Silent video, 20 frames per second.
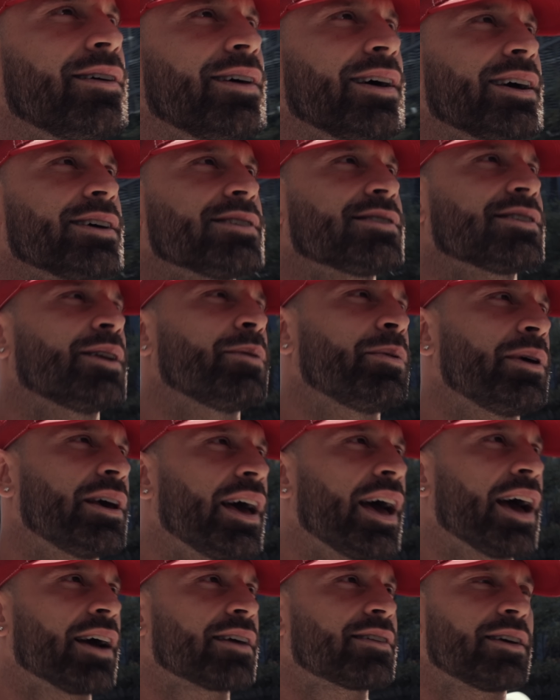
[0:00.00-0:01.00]
I guess it's gonna be
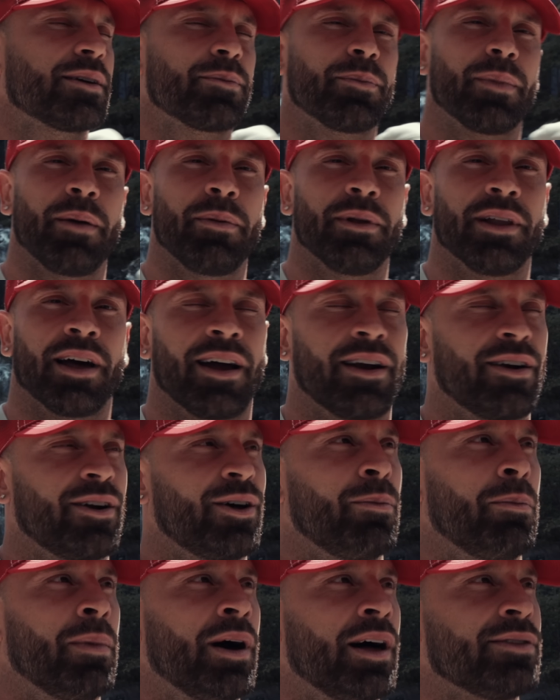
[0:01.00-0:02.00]
a hectic, maybe I don't
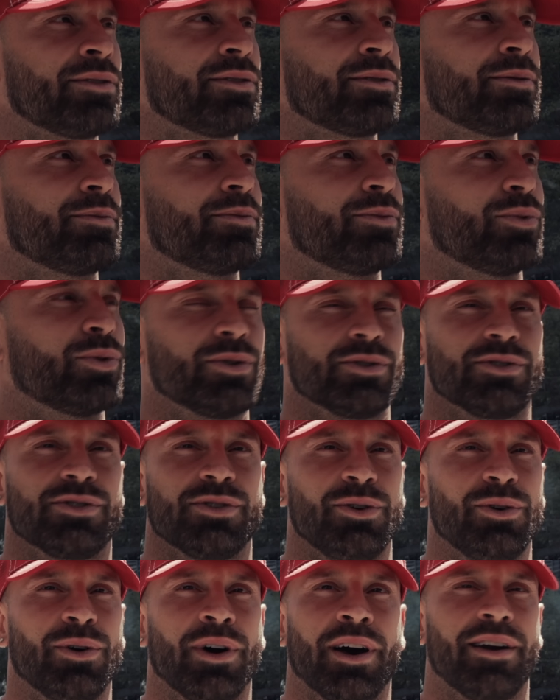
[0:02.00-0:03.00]
know, month or
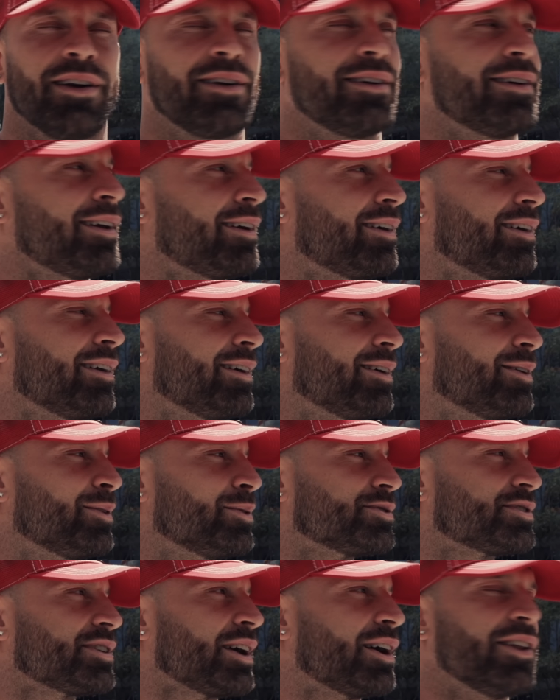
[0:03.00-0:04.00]
two. I don't know. Uh,
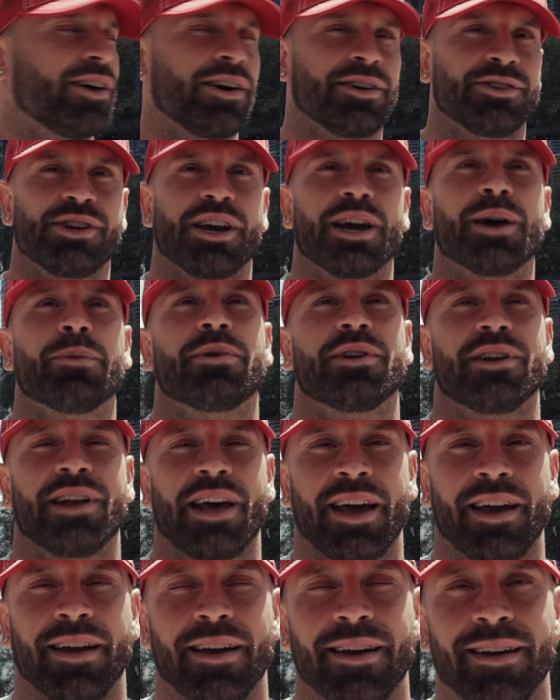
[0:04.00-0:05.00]
we'll see how long Jacob can hang.